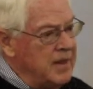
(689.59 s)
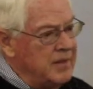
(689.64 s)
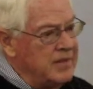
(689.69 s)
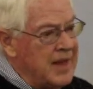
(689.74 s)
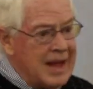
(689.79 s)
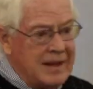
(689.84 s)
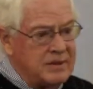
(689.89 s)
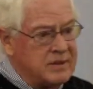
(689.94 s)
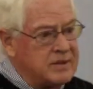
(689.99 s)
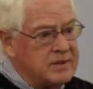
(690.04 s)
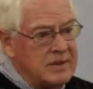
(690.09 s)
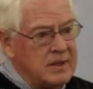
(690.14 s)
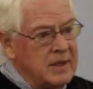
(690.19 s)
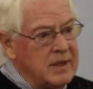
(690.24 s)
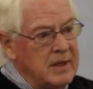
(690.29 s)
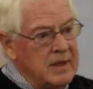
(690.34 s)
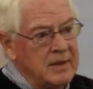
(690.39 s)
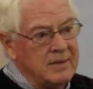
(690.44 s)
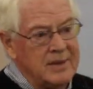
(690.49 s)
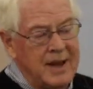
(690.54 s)
That's
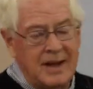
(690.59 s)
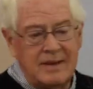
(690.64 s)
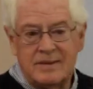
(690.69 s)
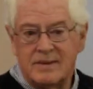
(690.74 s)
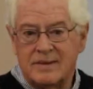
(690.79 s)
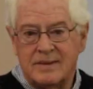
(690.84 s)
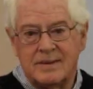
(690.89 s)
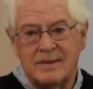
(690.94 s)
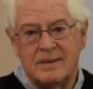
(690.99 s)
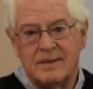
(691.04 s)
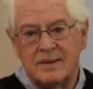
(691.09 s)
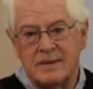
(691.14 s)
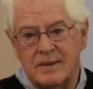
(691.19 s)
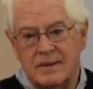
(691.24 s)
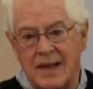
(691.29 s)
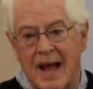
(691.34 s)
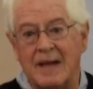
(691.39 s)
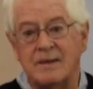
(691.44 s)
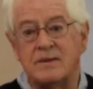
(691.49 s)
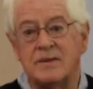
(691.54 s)

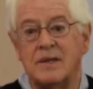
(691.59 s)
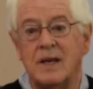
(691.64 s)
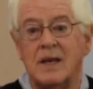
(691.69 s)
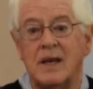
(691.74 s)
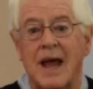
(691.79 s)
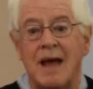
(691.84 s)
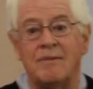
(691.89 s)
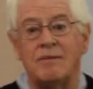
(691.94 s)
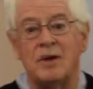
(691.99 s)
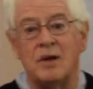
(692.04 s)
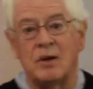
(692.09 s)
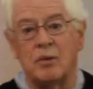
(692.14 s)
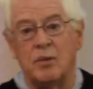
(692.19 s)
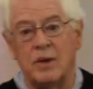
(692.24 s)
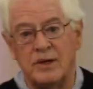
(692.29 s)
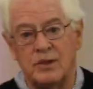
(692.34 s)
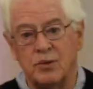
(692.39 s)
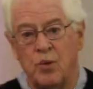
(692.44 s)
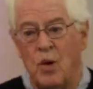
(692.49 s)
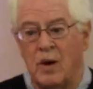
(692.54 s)
the level at
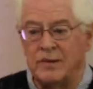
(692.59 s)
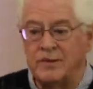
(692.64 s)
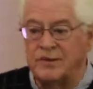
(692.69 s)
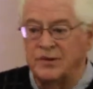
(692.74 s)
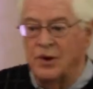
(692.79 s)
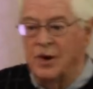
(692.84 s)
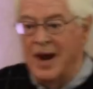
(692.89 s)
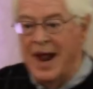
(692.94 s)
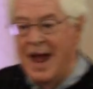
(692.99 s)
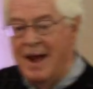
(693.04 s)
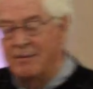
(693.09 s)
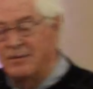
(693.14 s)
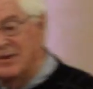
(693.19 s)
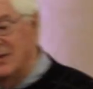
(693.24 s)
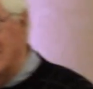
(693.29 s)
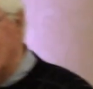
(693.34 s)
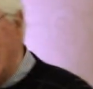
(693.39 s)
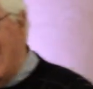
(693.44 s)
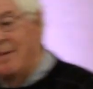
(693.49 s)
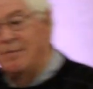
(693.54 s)
which one's going to have to
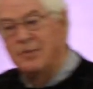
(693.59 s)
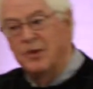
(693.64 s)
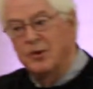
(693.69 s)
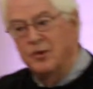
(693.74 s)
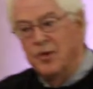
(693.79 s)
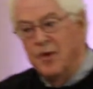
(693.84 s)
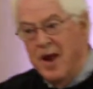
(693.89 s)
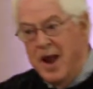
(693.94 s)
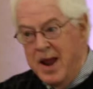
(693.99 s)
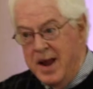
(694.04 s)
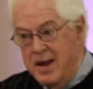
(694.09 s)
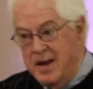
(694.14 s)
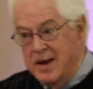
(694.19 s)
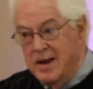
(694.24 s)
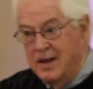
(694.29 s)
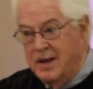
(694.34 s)
stop the train.